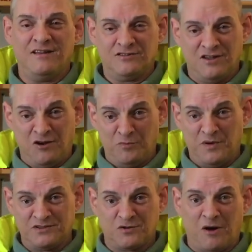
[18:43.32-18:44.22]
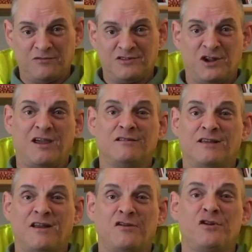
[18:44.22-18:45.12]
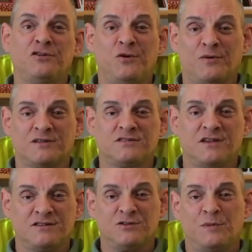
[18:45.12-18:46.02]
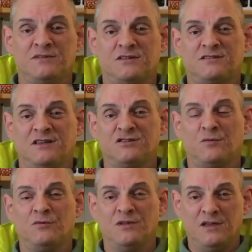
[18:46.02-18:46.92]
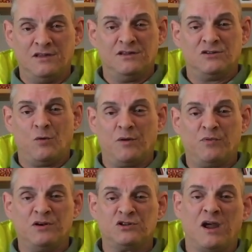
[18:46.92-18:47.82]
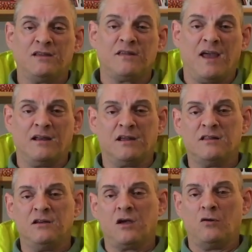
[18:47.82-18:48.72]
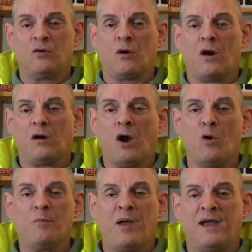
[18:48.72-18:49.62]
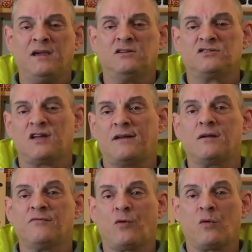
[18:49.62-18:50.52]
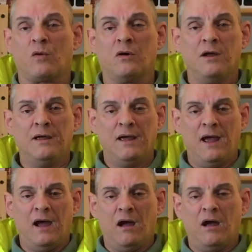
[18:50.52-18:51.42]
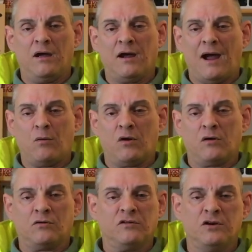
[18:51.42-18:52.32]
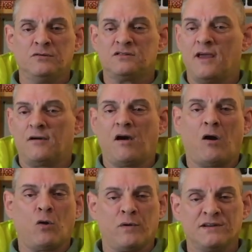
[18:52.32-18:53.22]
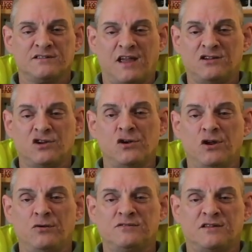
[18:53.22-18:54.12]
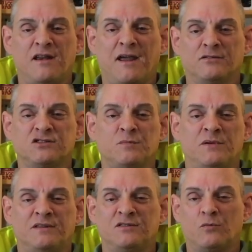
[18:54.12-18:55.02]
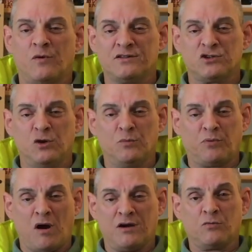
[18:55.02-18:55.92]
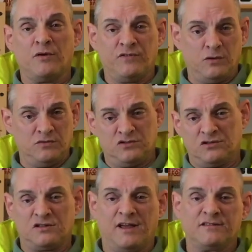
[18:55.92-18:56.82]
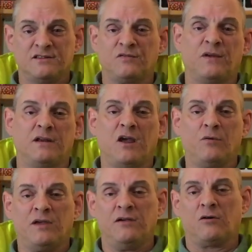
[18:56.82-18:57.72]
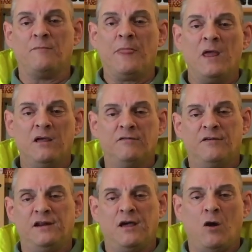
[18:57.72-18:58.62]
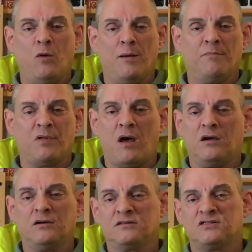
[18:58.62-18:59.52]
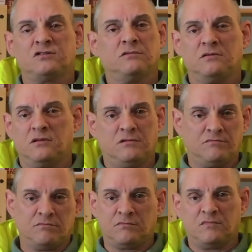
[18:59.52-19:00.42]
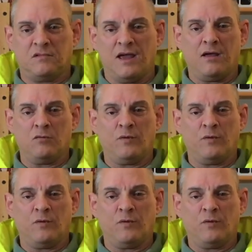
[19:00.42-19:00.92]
to help us grow the channel. And I know you want to see us be successful. So we appreciate that. And then go to our homepage, sign up for our newsletter, our organization news, announcement, rescue product reviews, just like this video here, video and blogs that